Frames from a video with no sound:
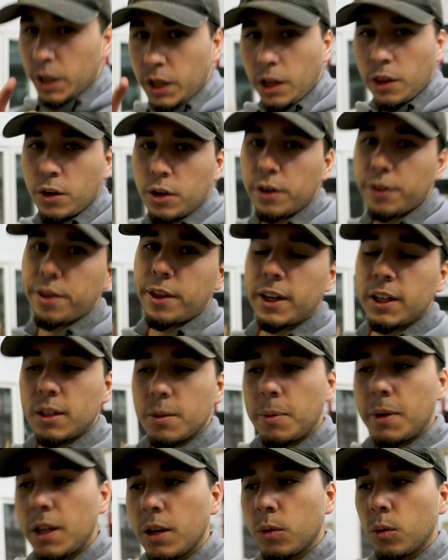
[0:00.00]
another thing
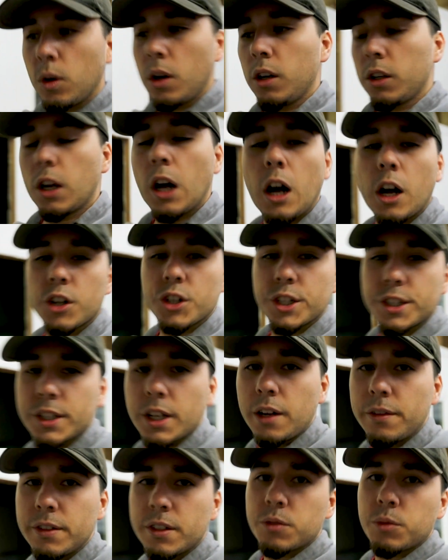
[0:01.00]
to be cautious
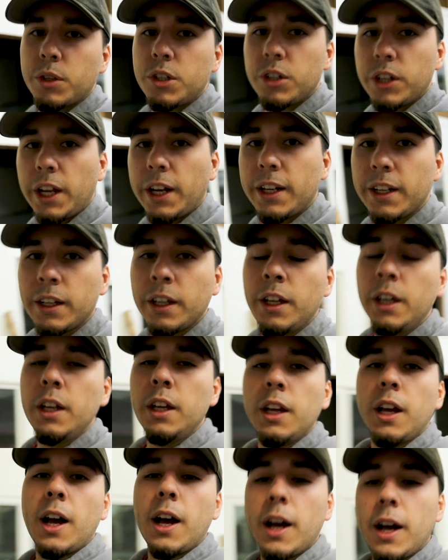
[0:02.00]
of, is when you're getting
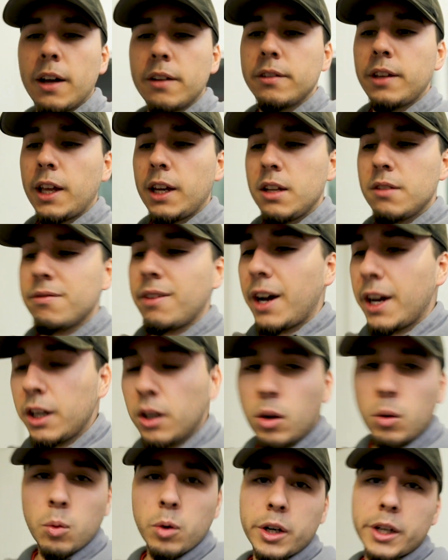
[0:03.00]
any
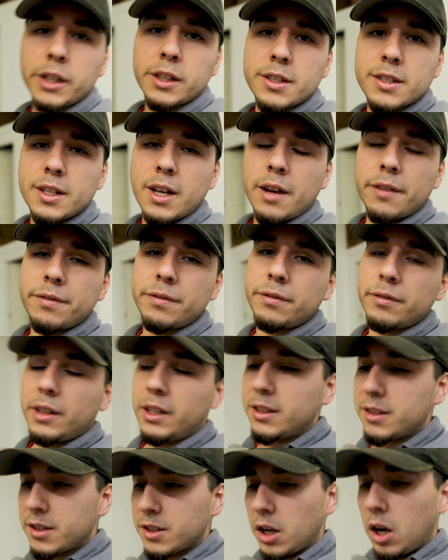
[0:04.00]
vinyl work stuff
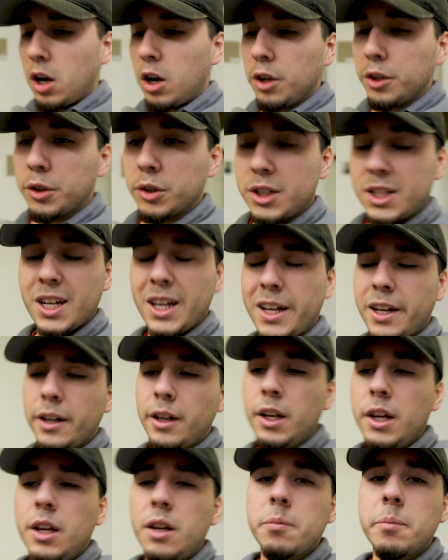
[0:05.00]
installed or
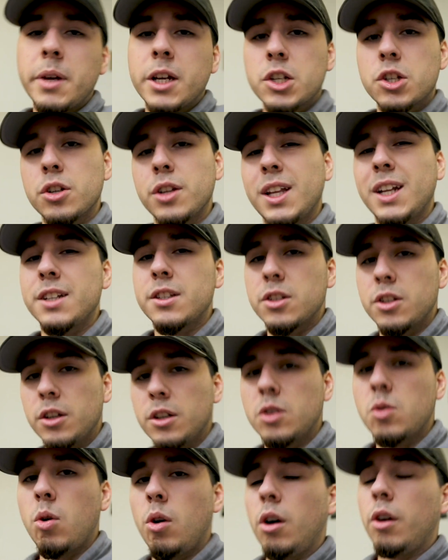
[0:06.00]
tint, make sure that it's
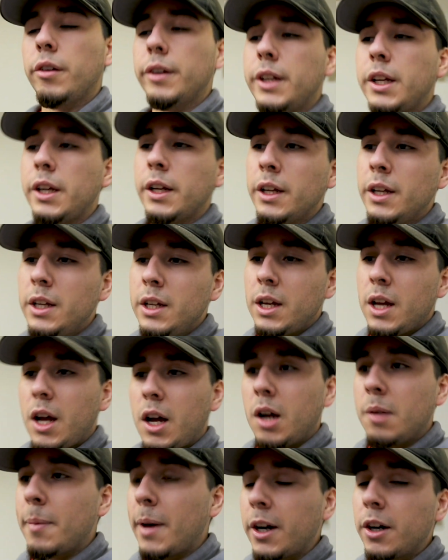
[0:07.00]
good quality.
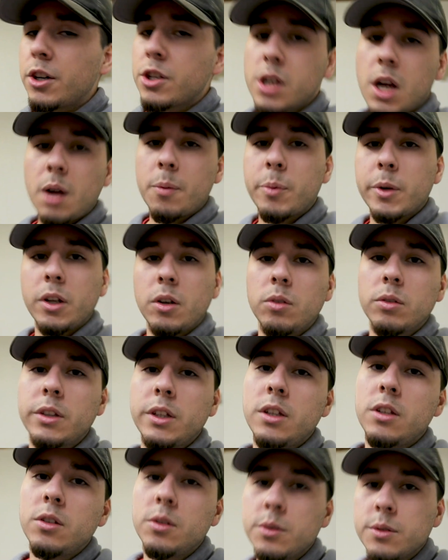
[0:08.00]
At our shop, we
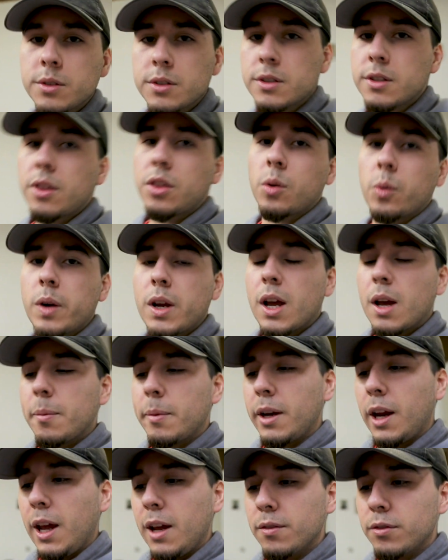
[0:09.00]
only use 3M
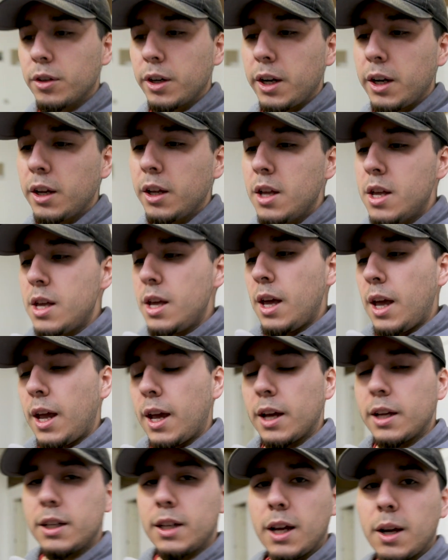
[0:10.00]
and Avery,
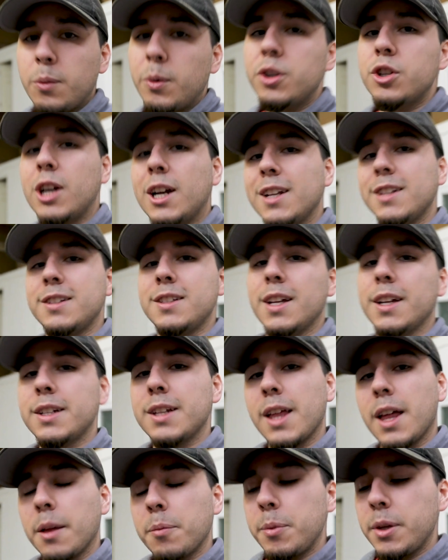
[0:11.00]
and we try to stick
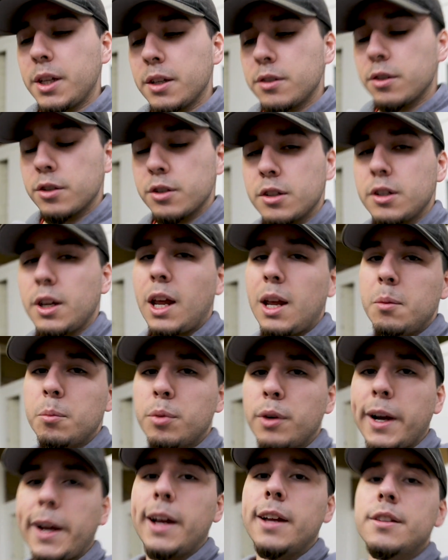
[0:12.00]
to that because those are name
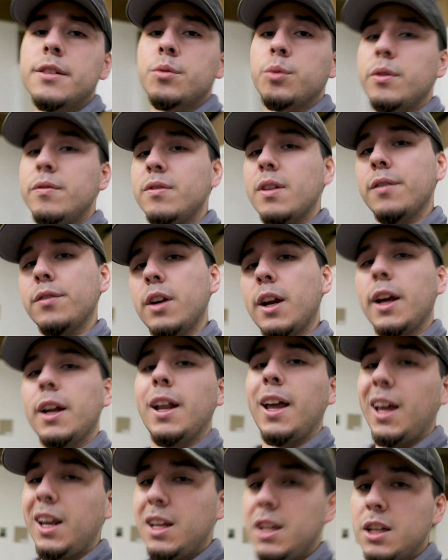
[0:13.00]
brands. We've never
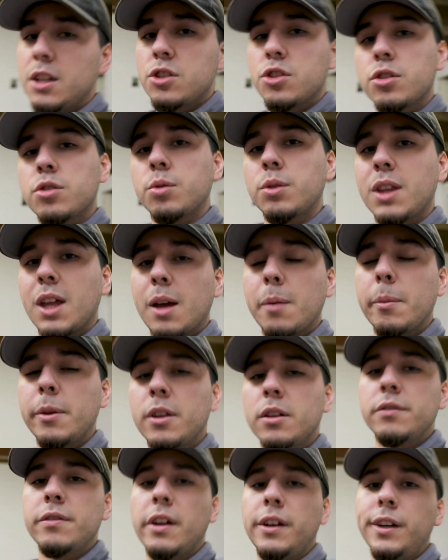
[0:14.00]
had any issues with them,
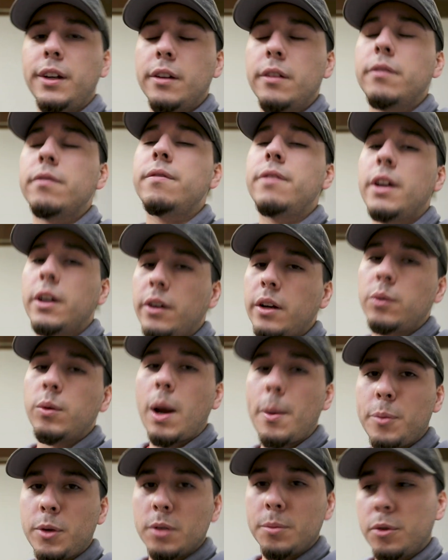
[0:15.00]
and they're very, very
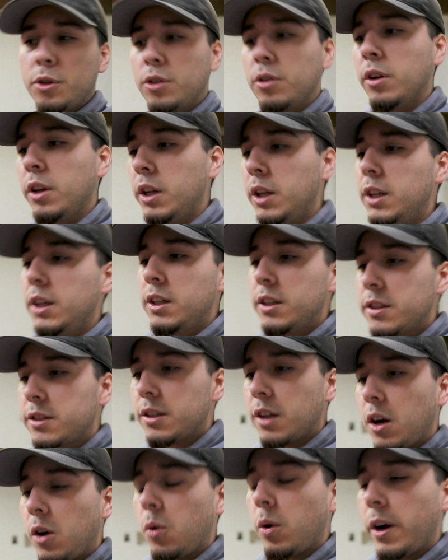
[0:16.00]
reputable.
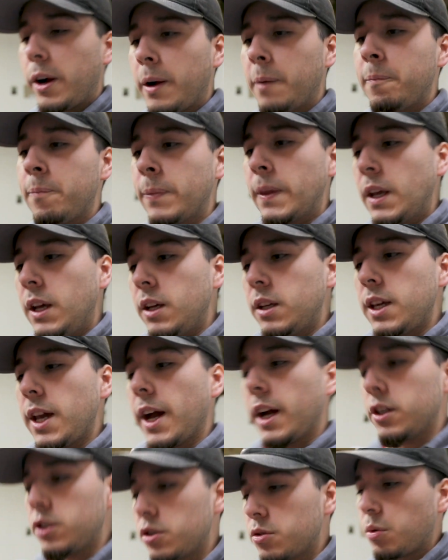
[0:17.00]
So
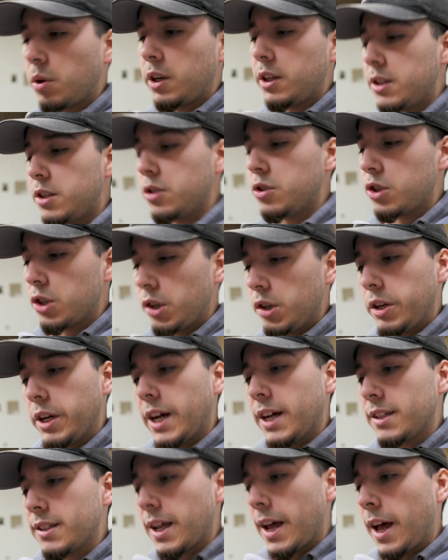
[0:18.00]
yeah, just wanted to show you
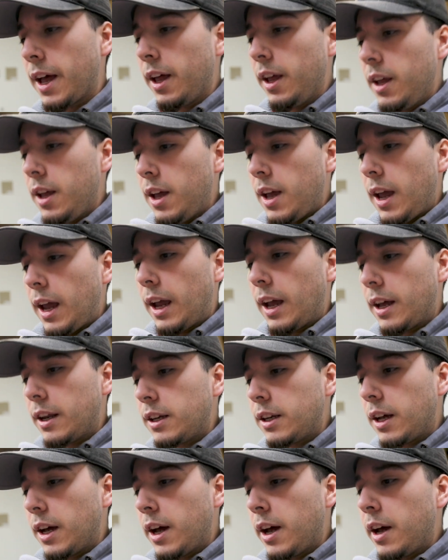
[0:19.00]
guys that. And